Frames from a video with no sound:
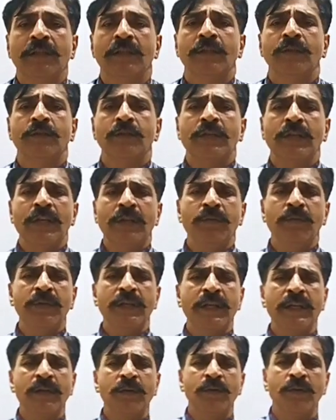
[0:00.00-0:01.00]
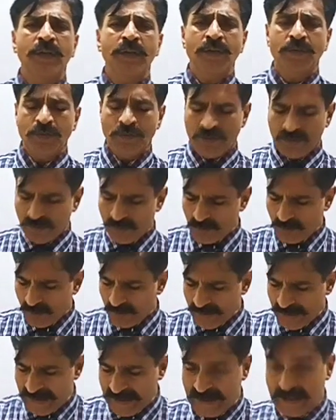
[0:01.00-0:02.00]
Today we are going to do
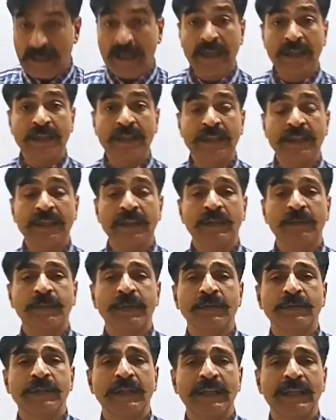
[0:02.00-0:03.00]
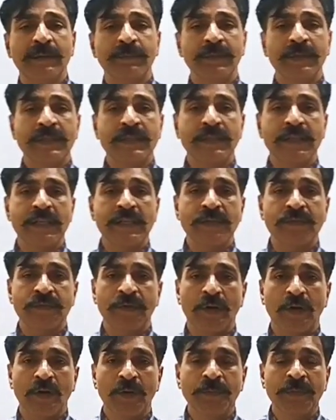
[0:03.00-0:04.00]
an article about the Laplace
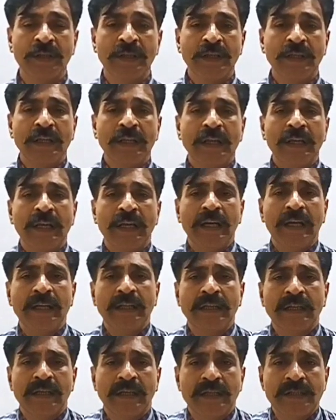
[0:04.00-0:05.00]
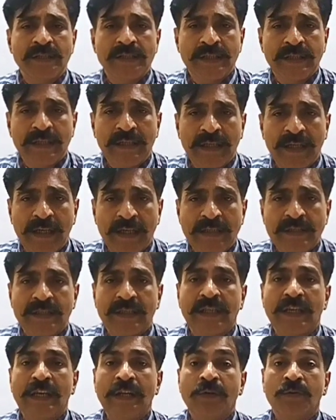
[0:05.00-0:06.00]
transform, and the article is
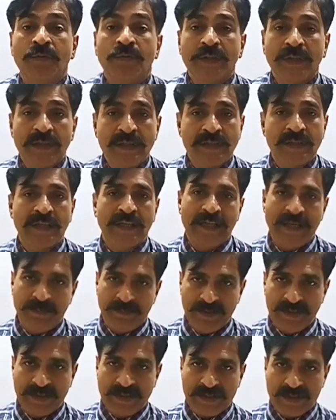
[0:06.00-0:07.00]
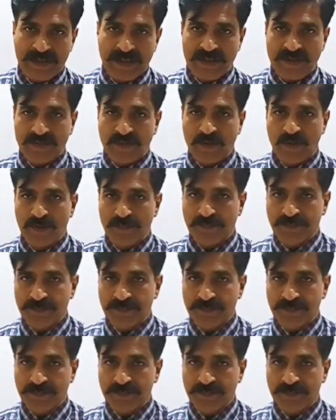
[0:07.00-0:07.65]
inverse Laplace transform.